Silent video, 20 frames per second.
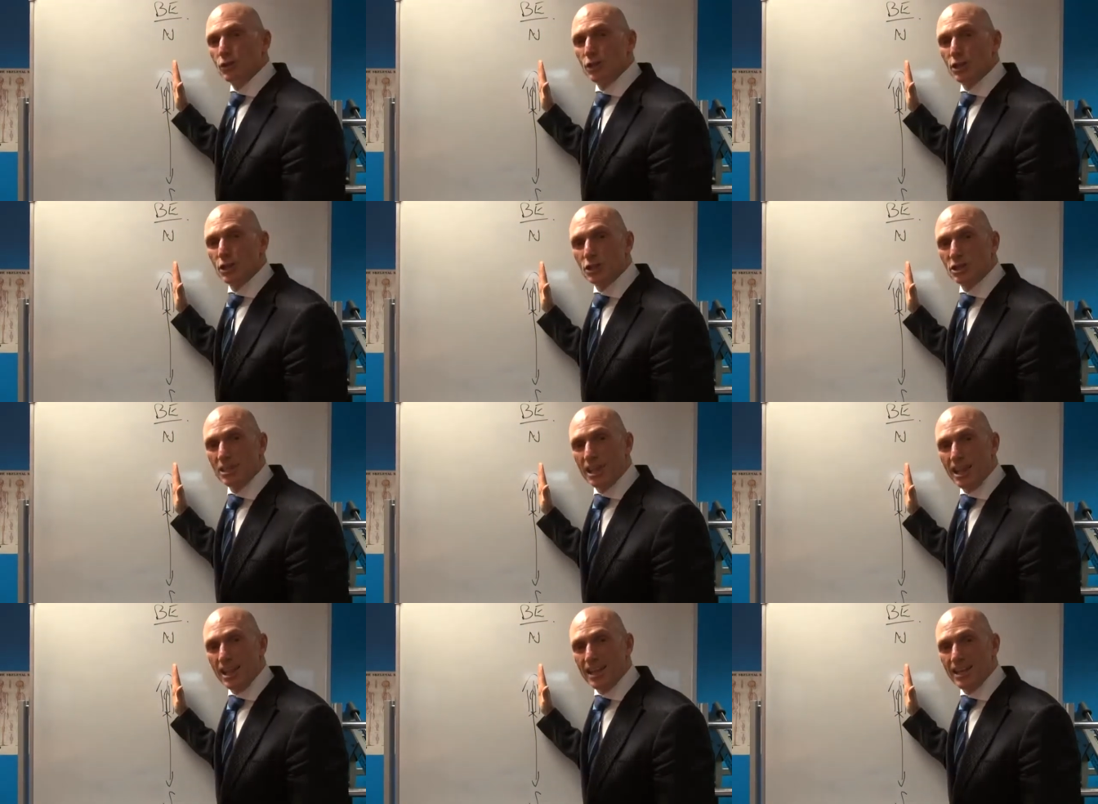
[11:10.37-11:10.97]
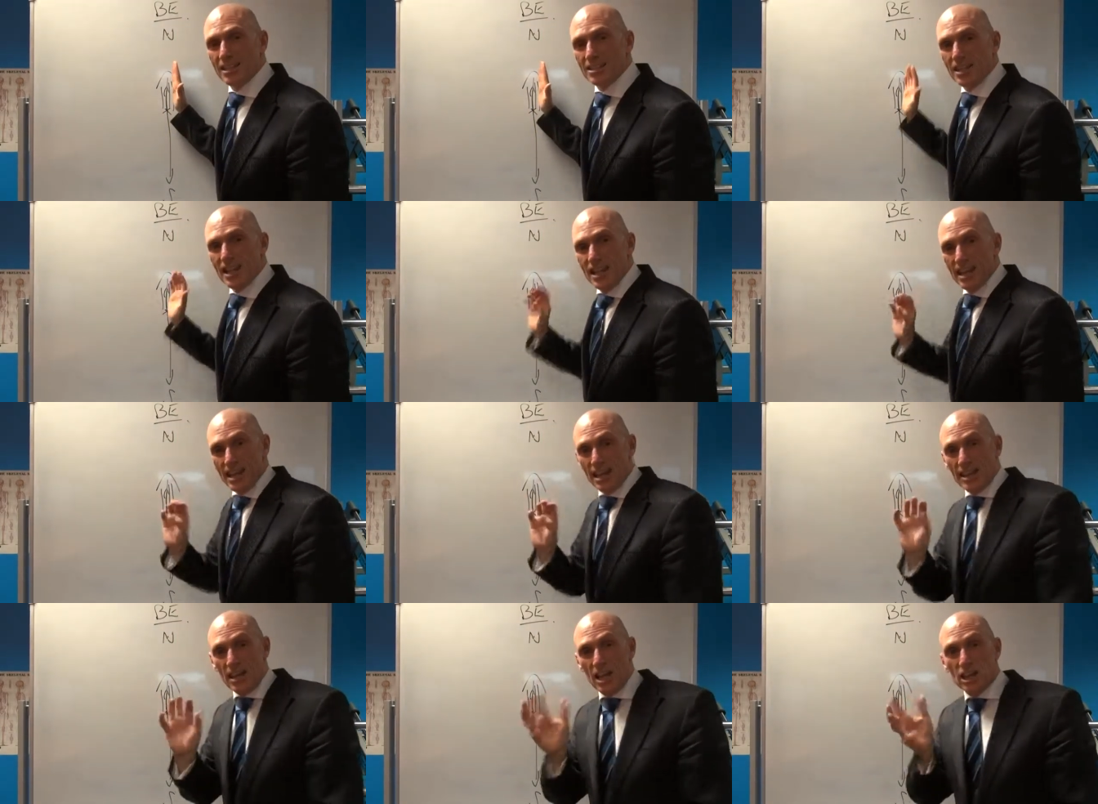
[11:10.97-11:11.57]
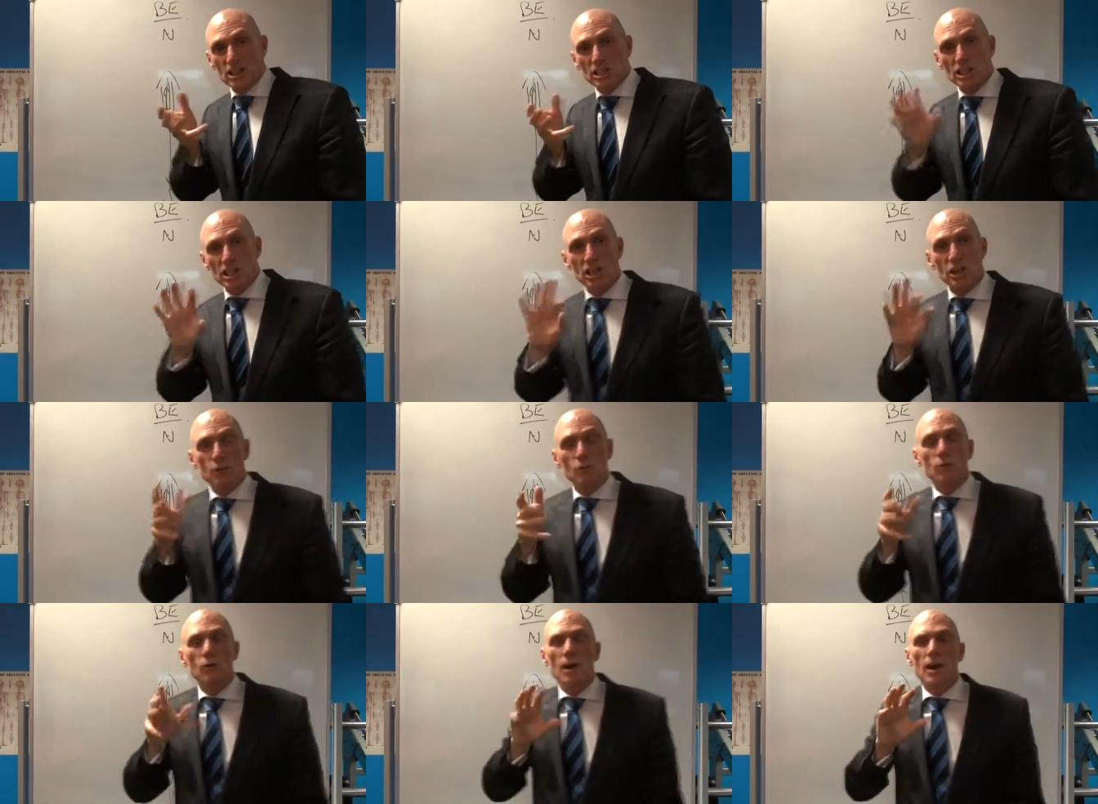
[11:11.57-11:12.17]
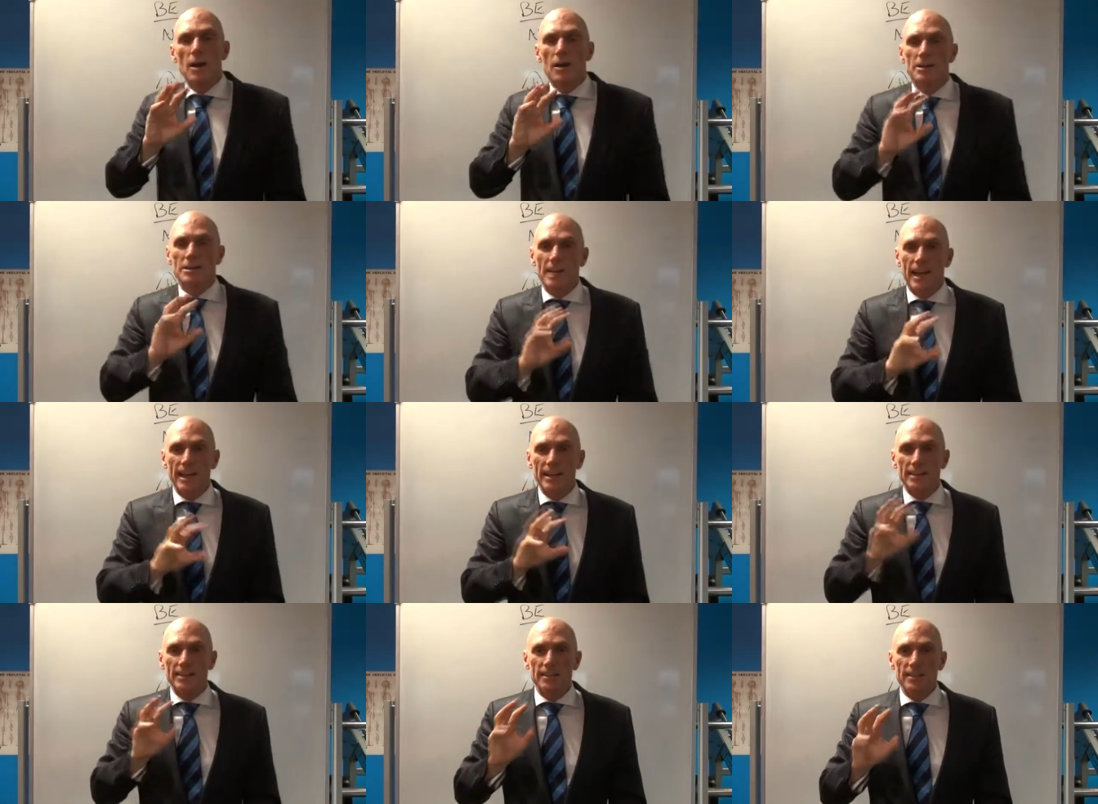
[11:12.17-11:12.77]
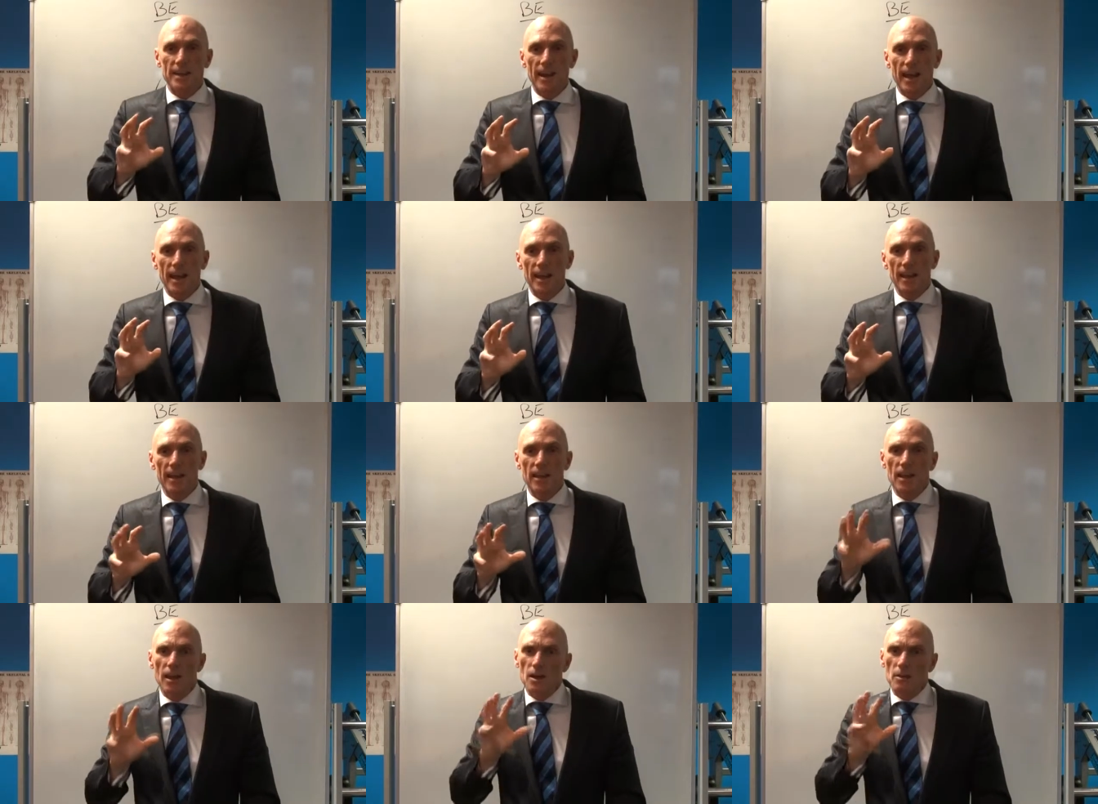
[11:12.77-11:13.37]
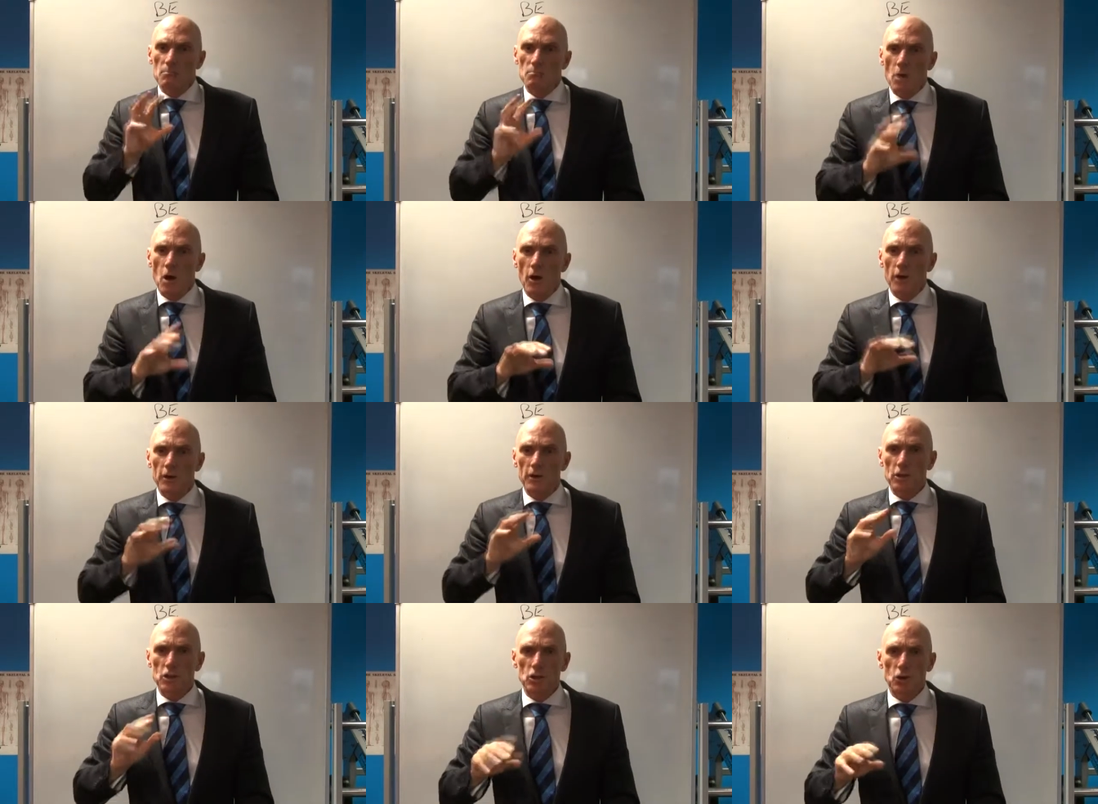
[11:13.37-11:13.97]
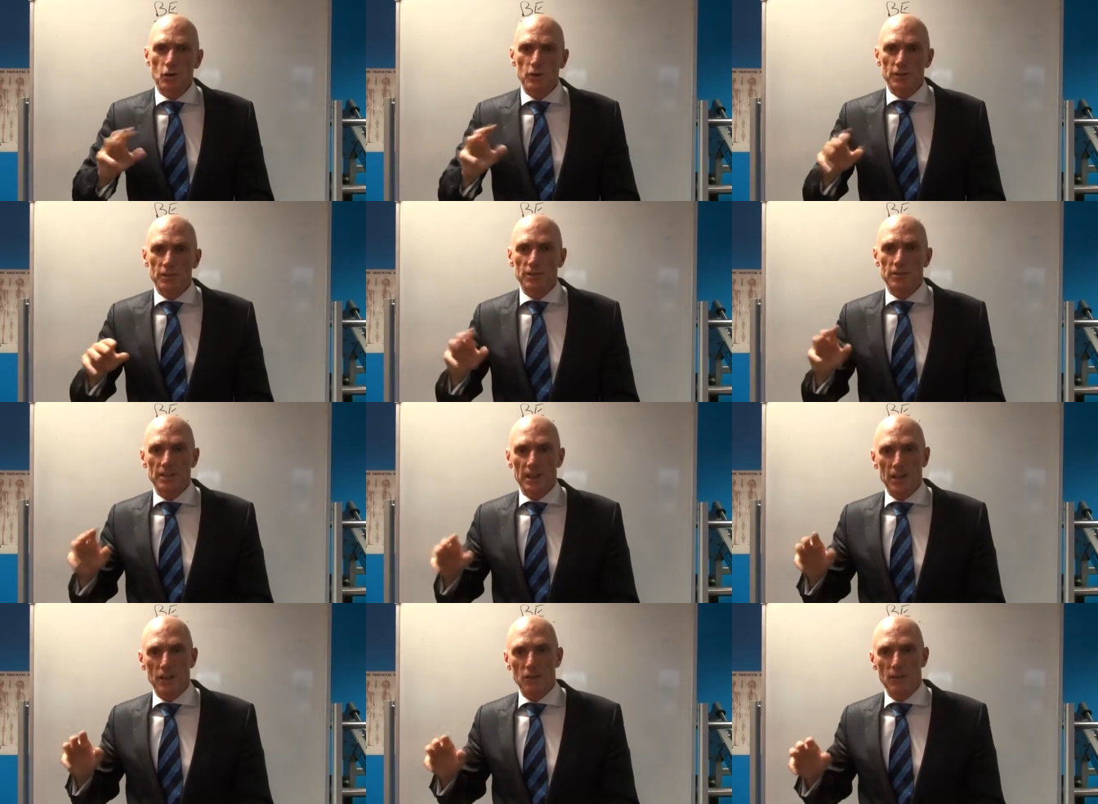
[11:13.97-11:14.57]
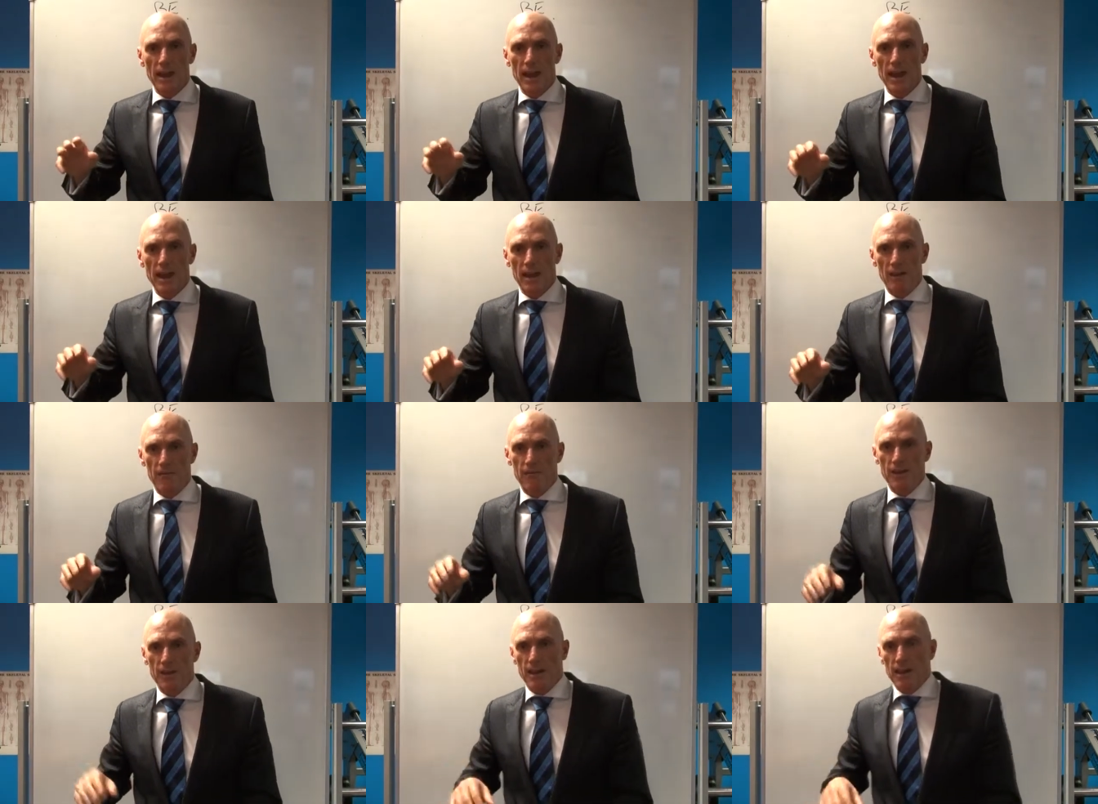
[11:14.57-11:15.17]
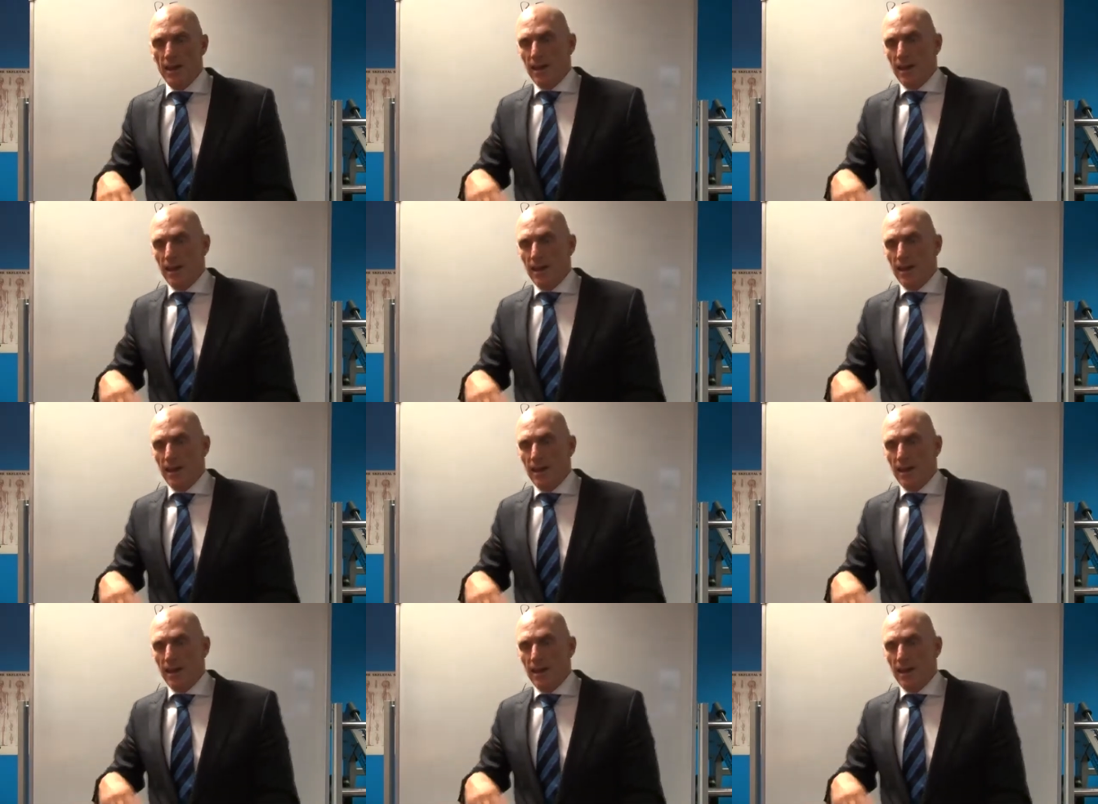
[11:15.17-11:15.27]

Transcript: to the stairs in those little day to day minor choices that you have.